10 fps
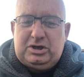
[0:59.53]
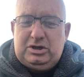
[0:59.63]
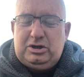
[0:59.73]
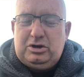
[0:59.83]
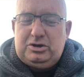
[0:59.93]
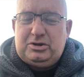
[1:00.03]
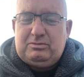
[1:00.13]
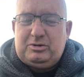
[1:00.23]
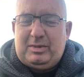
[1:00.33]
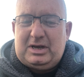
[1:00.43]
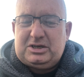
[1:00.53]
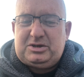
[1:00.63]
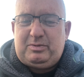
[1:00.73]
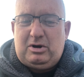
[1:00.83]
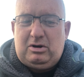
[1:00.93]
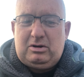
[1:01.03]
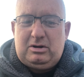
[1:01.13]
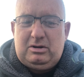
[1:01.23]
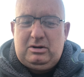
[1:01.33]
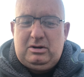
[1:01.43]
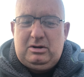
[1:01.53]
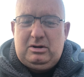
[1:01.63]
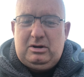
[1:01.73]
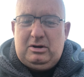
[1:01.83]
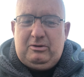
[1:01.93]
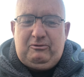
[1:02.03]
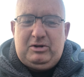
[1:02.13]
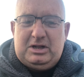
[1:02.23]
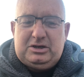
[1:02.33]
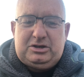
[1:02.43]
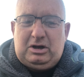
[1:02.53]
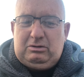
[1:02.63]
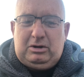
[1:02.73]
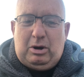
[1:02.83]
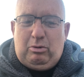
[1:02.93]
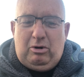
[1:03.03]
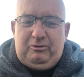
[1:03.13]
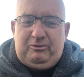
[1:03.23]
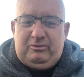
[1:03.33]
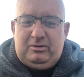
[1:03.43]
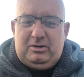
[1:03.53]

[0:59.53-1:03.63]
and use them to make a spark. Flints don't go off.